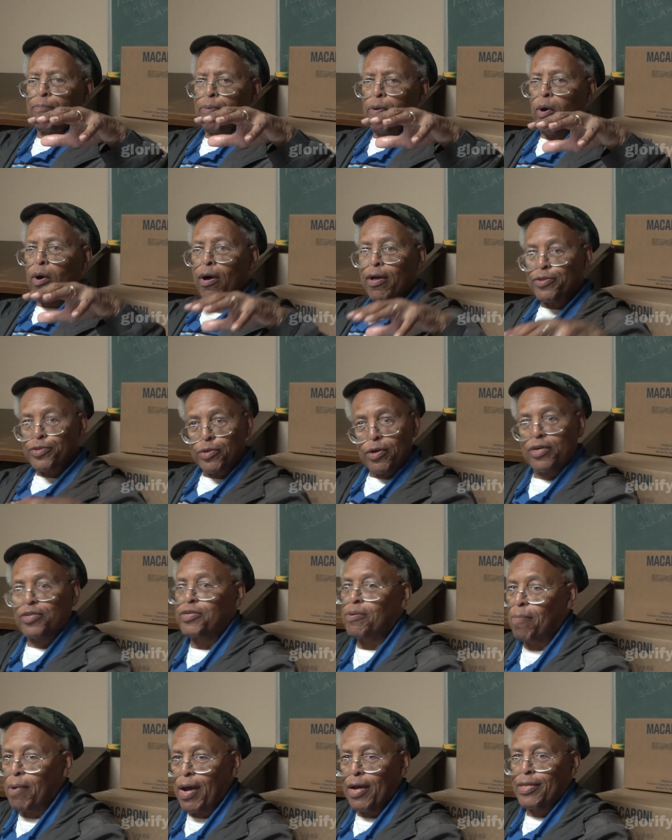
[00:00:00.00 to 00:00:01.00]
Paul
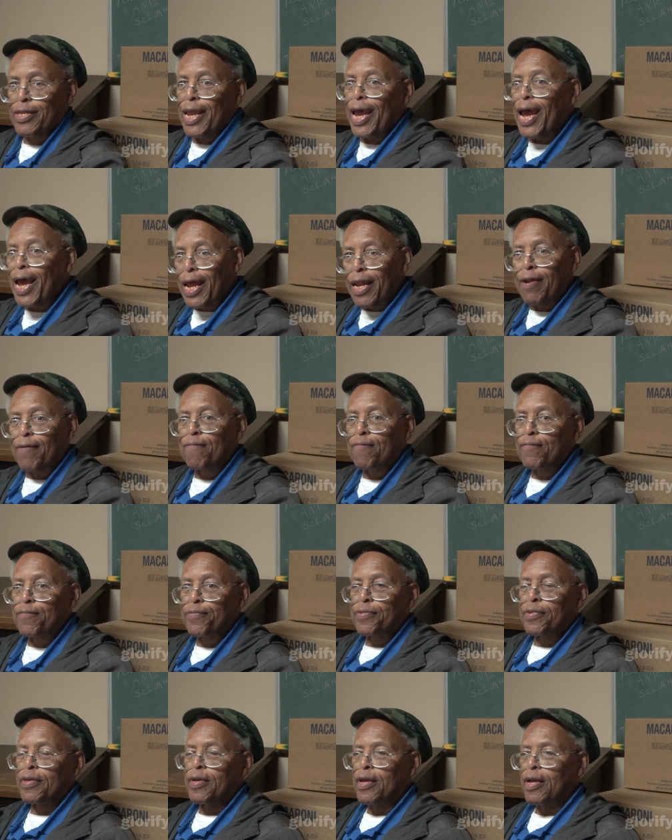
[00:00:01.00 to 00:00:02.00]
talks about that,
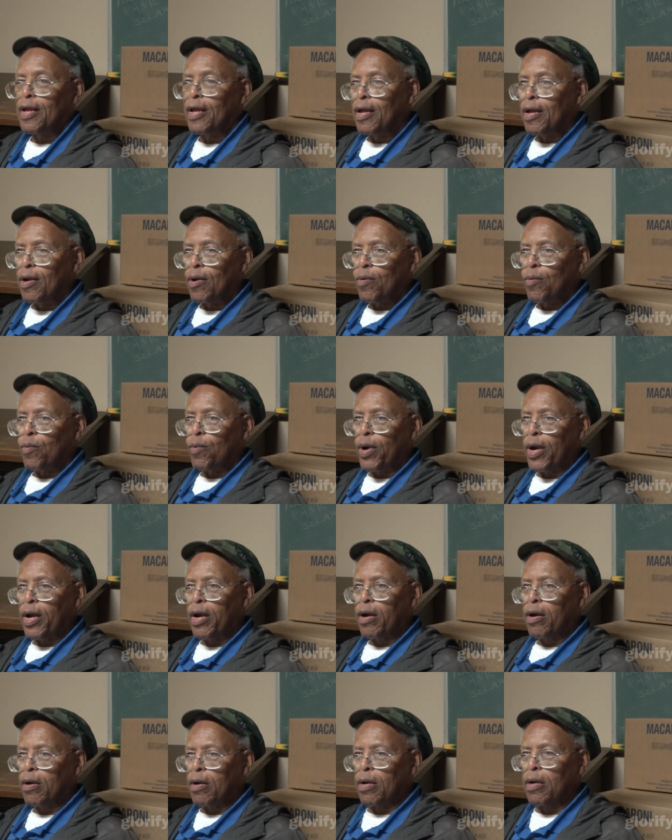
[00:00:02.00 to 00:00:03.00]

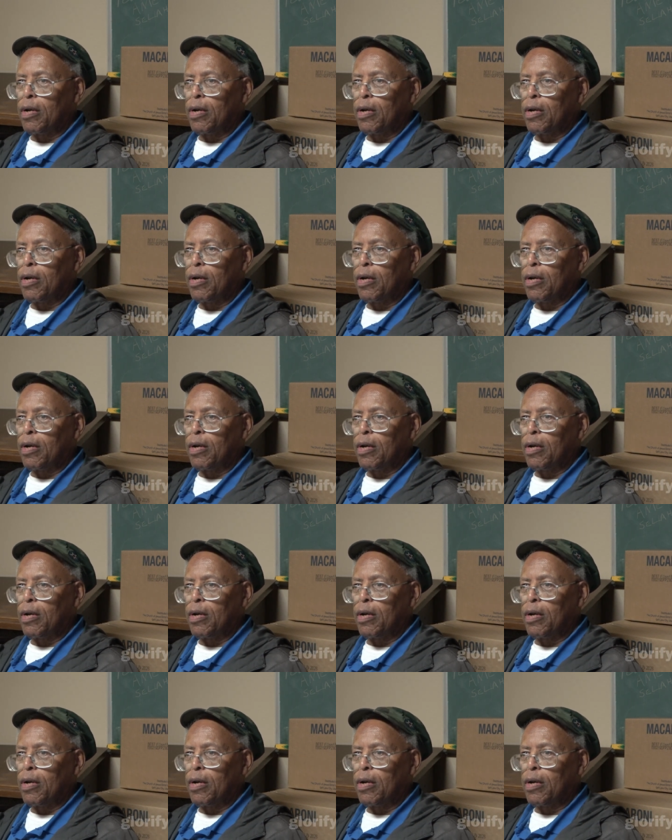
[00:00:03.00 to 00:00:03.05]
where